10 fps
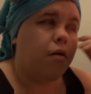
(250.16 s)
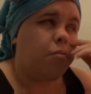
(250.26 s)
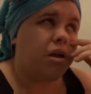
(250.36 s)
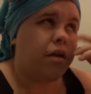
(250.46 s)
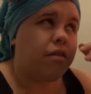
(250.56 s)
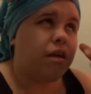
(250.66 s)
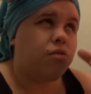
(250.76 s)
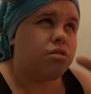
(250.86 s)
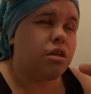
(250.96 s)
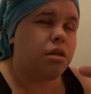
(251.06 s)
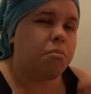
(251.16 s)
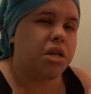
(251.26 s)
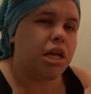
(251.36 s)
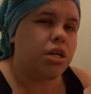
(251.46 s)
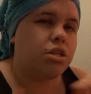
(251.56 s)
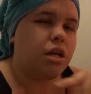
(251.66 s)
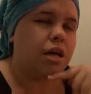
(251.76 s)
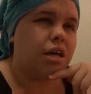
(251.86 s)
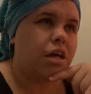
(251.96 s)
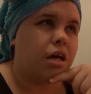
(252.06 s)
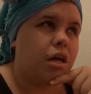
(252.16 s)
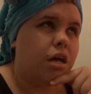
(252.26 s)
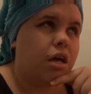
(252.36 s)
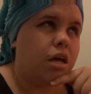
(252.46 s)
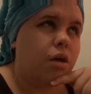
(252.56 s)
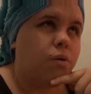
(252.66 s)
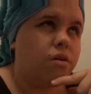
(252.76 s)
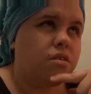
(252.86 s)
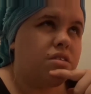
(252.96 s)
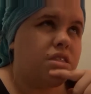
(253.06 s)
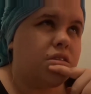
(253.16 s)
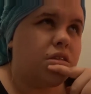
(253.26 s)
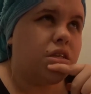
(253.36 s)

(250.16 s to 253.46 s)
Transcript: but I think it was only bleach. Like, it was,